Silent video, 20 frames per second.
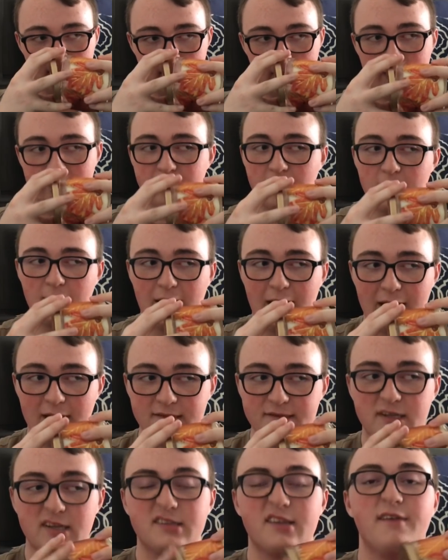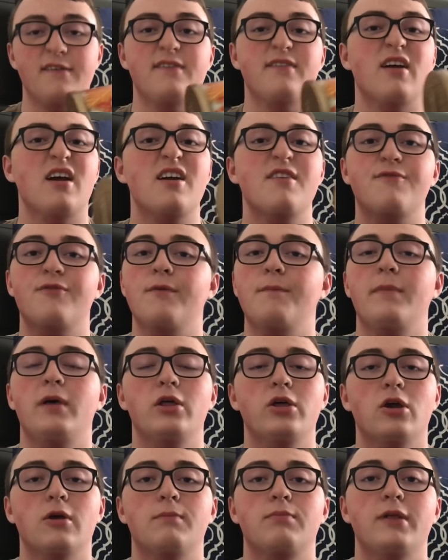And there is just a very
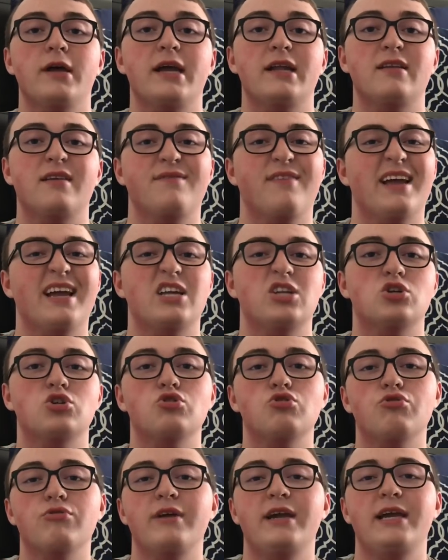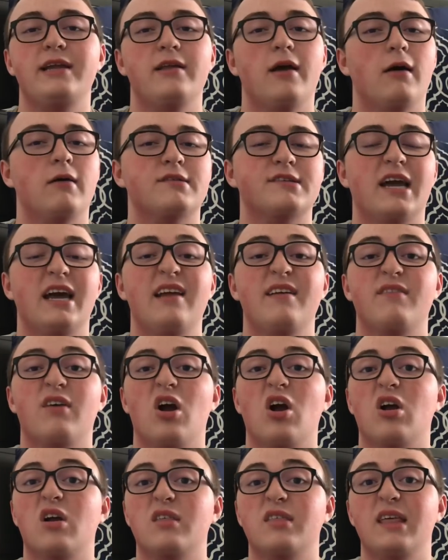familiar blend of like tree notes, kind of
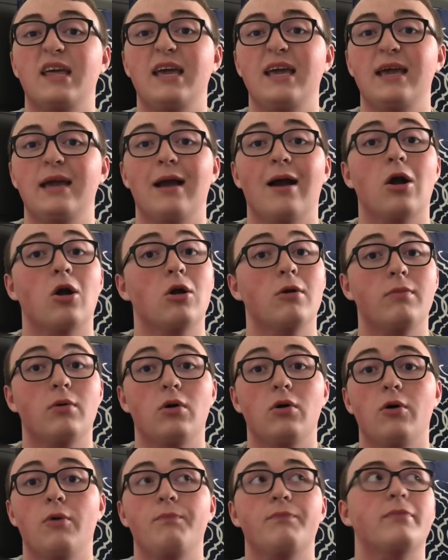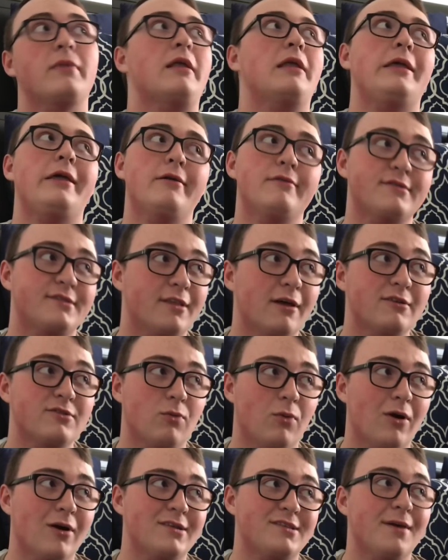earthy, herbal. Use those
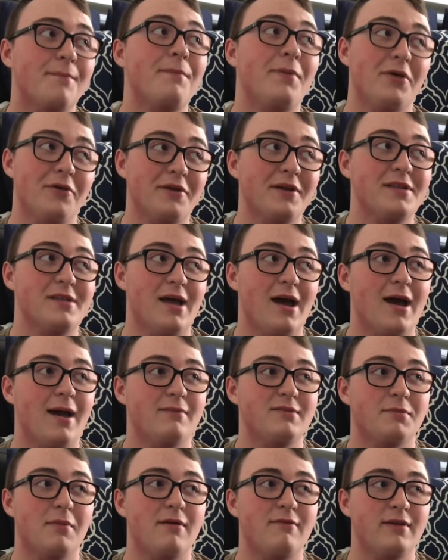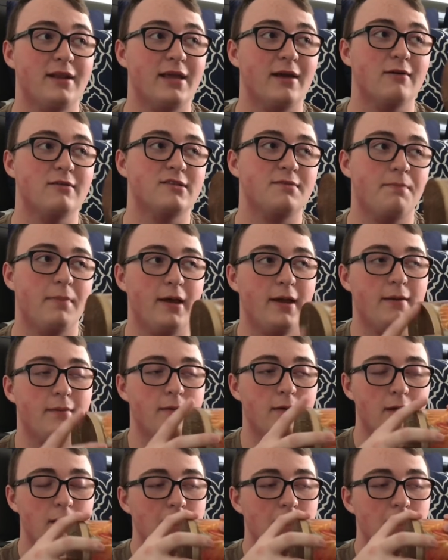words a million times in my videos, but